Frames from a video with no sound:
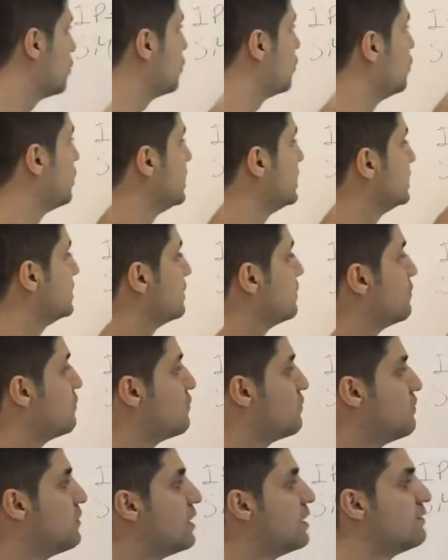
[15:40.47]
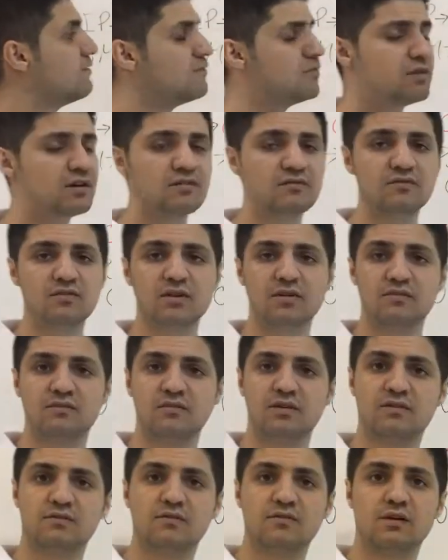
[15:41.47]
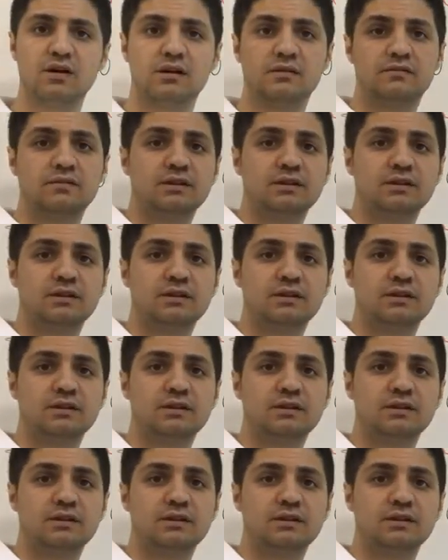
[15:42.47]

with 1, 1, 1, 1, 1,